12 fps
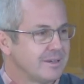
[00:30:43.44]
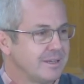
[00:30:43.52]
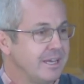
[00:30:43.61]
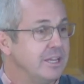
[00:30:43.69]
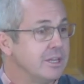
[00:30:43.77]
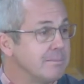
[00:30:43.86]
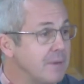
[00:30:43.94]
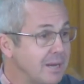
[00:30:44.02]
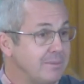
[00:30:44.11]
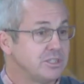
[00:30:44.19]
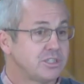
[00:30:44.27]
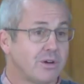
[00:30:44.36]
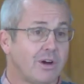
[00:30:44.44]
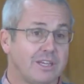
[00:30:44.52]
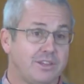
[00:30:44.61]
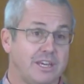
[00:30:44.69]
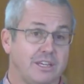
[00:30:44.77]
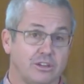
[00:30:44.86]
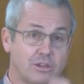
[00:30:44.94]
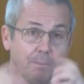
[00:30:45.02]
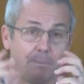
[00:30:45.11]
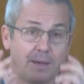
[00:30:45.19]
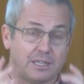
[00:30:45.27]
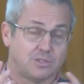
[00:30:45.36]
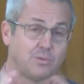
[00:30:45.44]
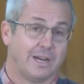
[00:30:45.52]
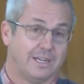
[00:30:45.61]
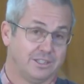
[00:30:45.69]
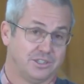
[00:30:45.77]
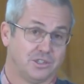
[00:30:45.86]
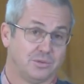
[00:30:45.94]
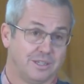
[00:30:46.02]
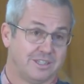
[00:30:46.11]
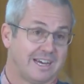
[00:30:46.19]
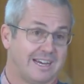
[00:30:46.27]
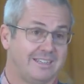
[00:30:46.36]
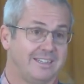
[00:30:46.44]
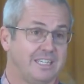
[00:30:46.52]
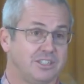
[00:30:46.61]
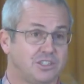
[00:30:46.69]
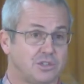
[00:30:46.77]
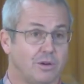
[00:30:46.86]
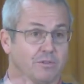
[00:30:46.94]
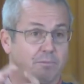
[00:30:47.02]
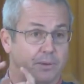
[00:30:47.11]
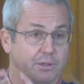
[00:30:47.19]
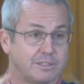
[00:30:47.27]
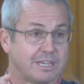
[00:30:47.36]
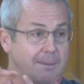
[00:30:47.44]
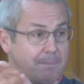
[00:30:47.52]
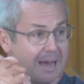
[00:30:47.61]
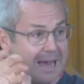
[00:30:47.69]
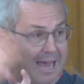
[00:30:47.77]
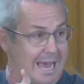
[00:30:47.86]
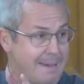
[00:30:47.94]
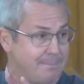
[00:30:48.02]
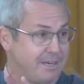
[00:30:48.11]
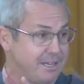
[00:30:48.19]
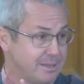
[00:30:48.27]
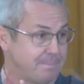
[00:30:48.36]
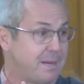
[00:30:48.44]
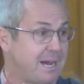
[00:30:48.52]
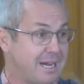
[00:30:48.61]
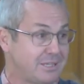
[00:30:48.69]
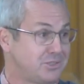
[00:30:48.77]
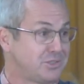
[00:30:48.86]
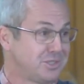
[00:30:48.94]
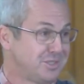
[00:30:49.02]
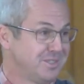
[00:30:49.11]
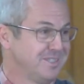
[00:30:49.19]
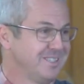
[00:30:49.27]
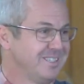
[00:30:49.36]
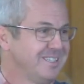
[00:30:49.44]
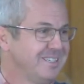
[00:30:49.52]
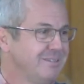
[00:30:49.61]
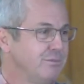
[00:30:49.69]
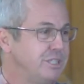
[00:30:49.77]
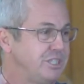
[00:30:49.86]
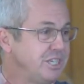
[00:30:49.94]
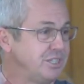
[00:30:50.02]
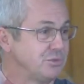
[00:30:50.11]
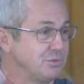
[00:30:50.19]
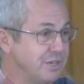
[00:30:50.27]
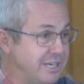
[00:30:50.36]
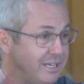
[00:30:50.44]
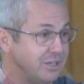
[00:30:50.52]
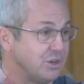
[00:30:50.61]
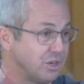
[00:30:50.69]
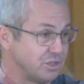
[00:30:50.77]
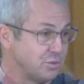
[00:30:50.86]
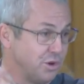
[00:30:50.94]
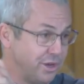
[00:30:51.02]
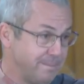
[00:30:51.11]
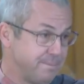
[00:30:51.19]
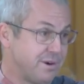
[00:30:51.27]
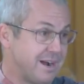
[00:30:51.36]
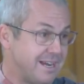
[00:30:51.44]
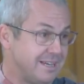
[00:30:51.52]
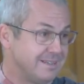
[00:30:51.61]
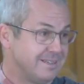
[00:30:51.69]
in the moment. So I think the best way to deal with that is to have built up a habit in the past, which is reading God's word and praying.